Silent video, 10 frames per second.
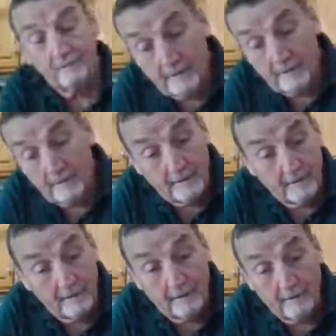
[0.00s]
And
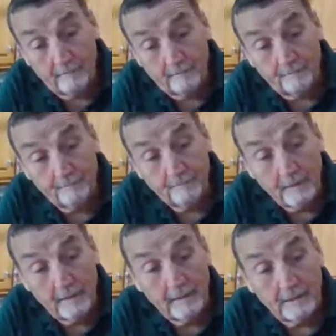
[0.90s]
um,
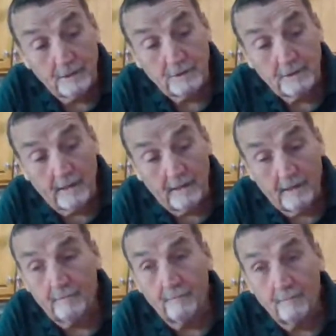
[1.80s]
it's
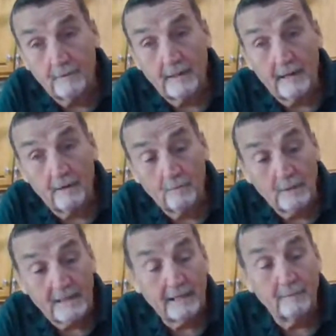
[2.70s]
time that
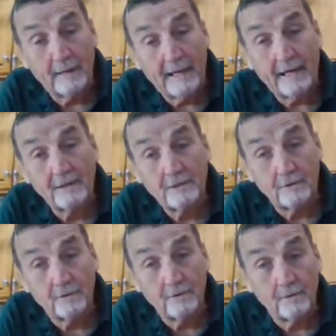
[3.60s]
we get back
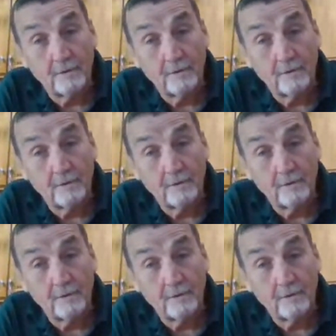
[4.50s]
to